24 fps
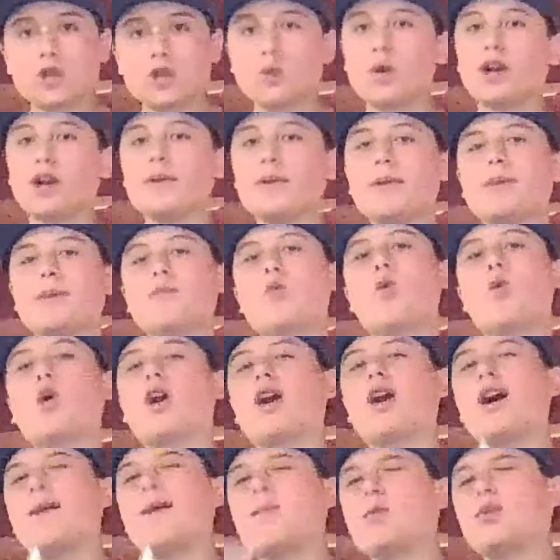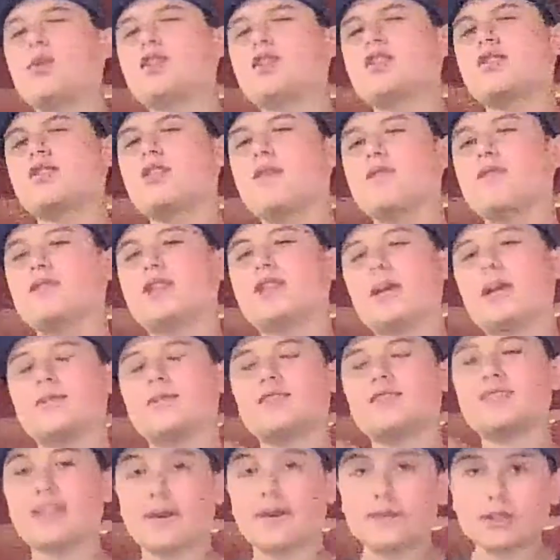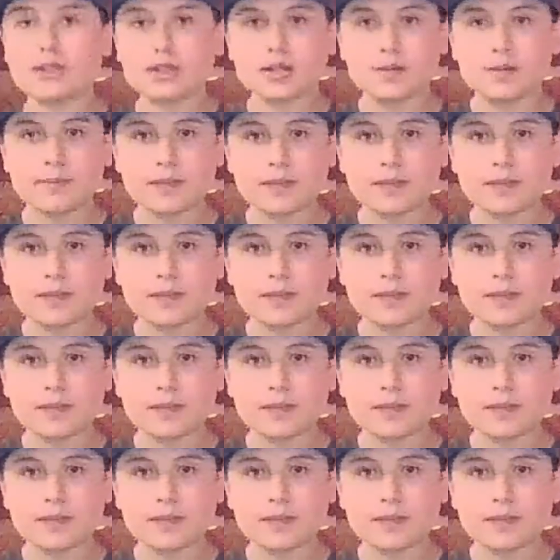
You want to be more upwards of the time of 7